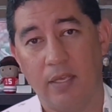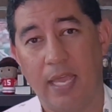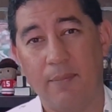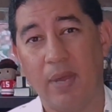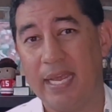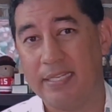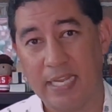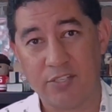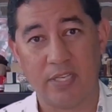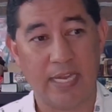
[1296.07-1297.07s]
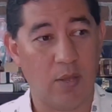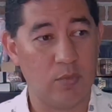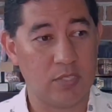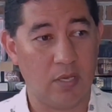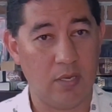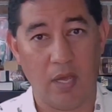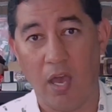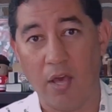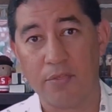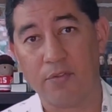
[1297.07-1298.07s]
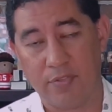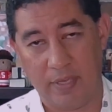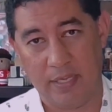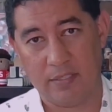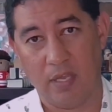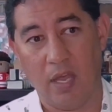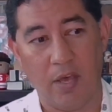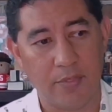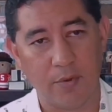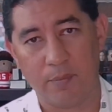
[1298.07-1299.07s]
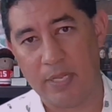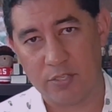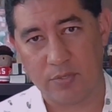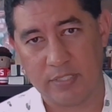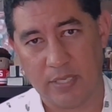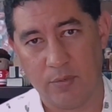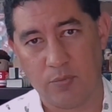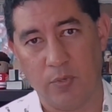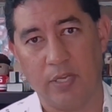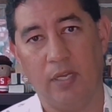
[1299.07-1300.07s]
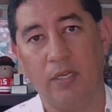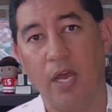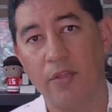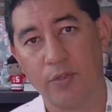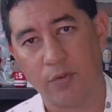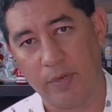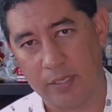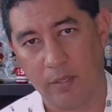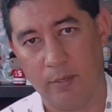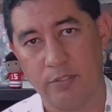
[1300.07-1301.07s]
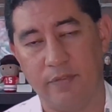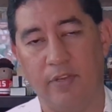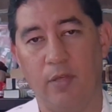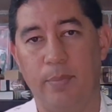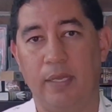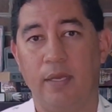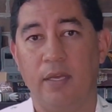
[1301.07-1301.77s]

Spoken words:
And my attention now was on other things, other ministries I was working on, other curriculum I was developing,